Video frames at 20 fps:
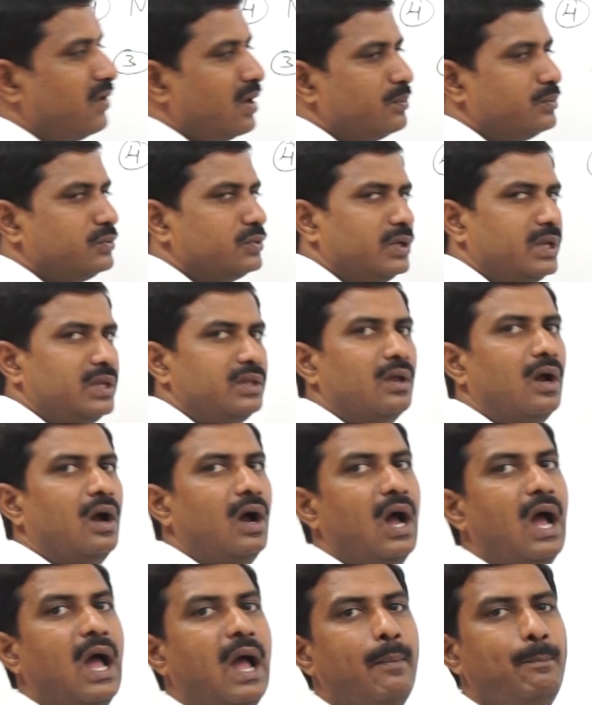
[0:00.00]
we observed in
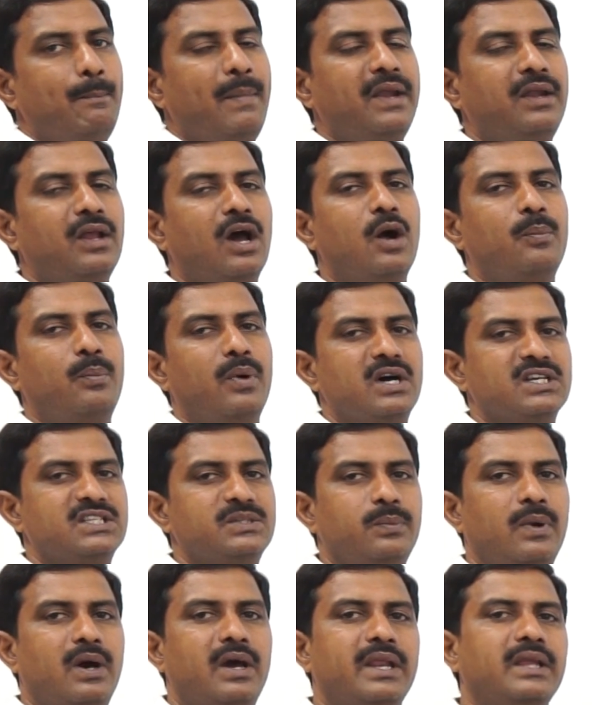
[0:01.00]
the
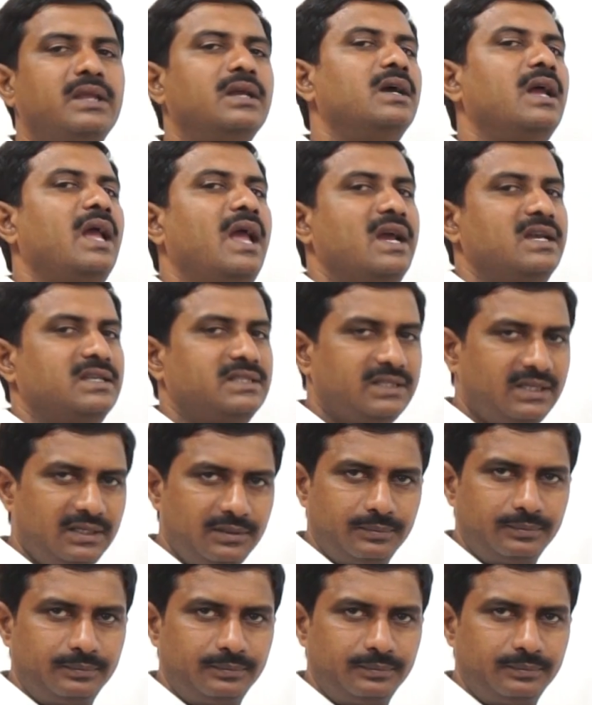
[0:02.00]
metaphosphoric acid.